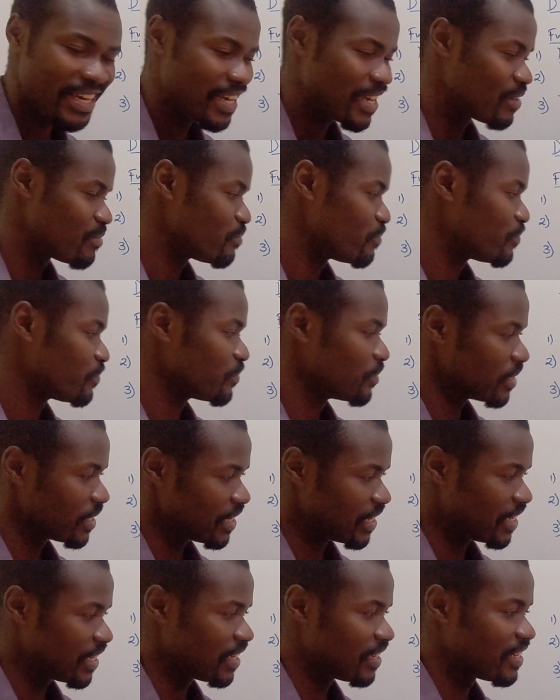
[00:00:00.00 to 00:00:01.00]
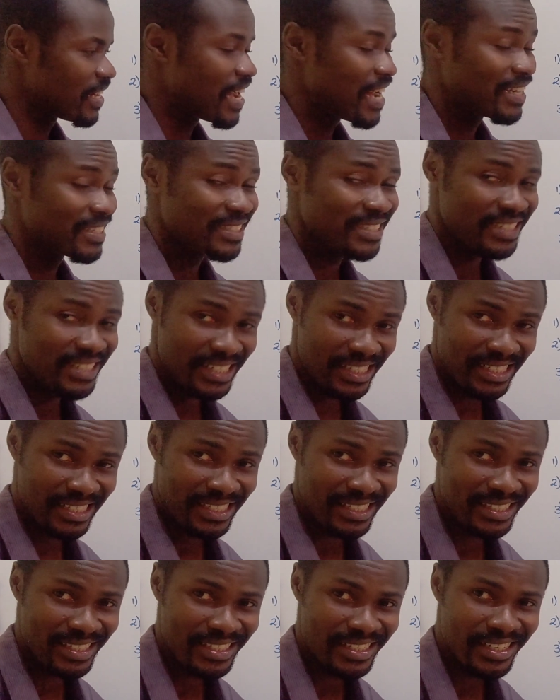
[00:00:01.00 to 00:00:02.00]
M, L, and
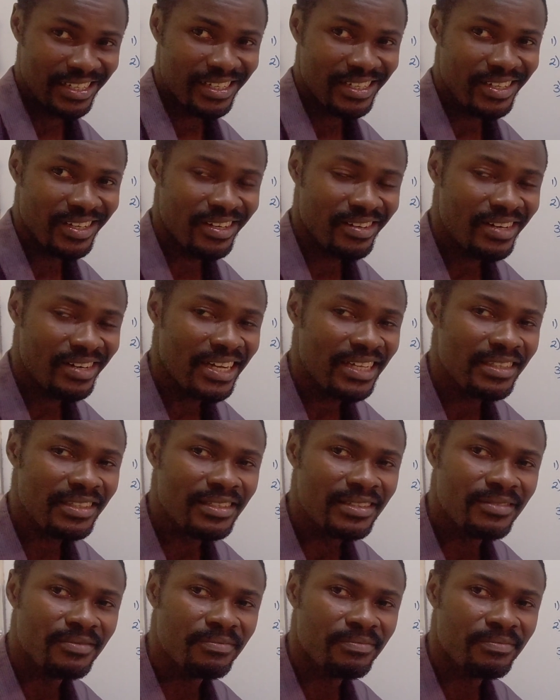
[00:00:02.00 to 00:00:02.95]
T. All right.